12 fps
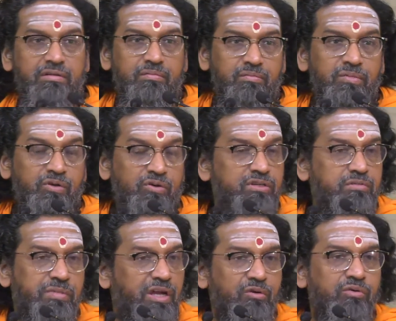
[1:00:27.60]
because
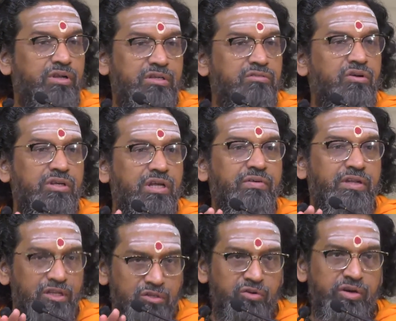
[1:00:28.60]
mango does not have
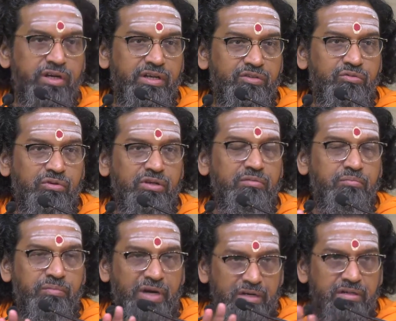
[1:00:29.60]
any joy, it is only
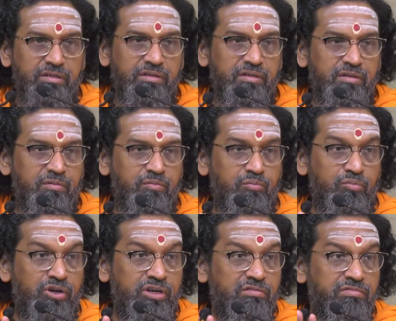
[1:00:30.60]
mud,
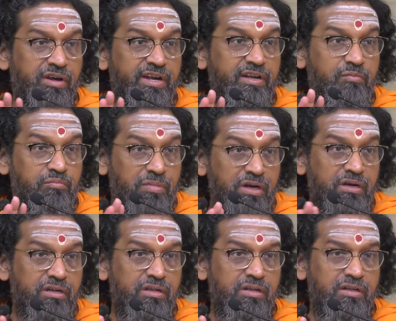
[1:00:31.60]
modified
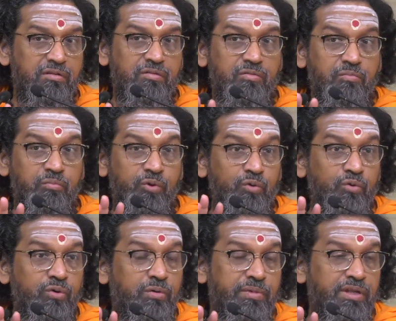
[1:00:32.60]
mud,
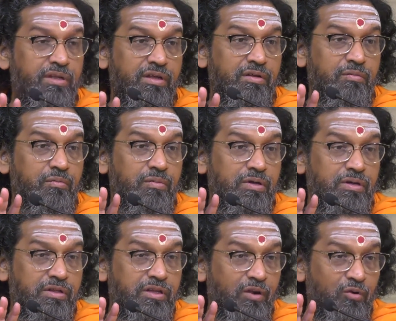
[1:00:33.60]

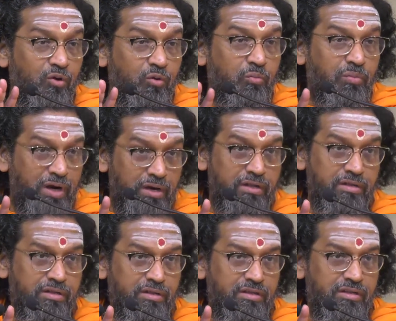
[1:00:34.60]
yellow mud
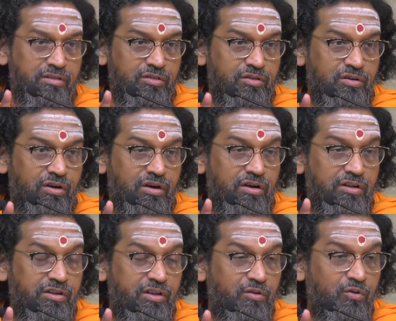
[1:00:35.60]
is
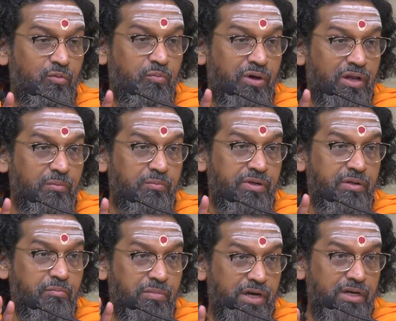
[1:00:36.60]
called, yellow pulpy
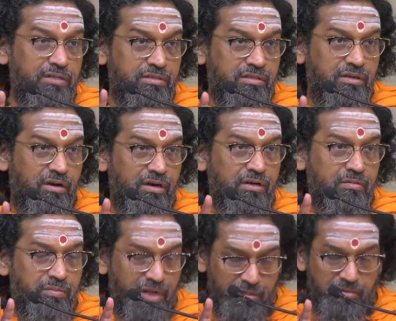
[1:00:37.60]
mud is called
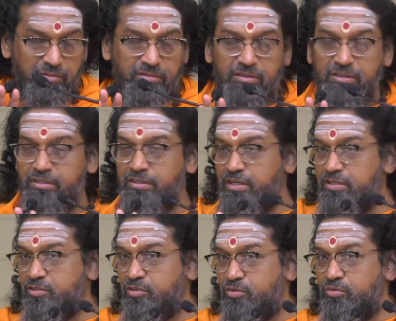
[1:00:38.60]
mango. There
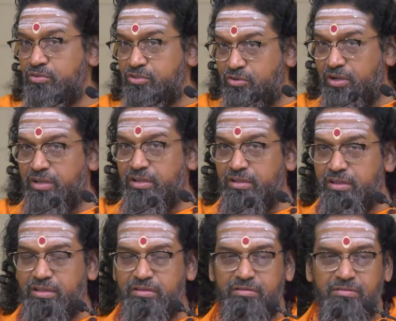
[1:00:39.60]
is no joy.
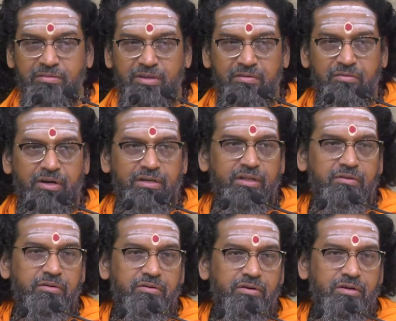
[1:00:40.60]
What are
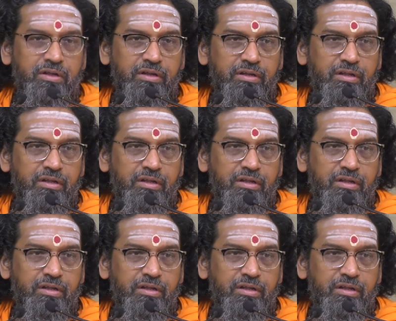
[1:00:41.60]
you talking?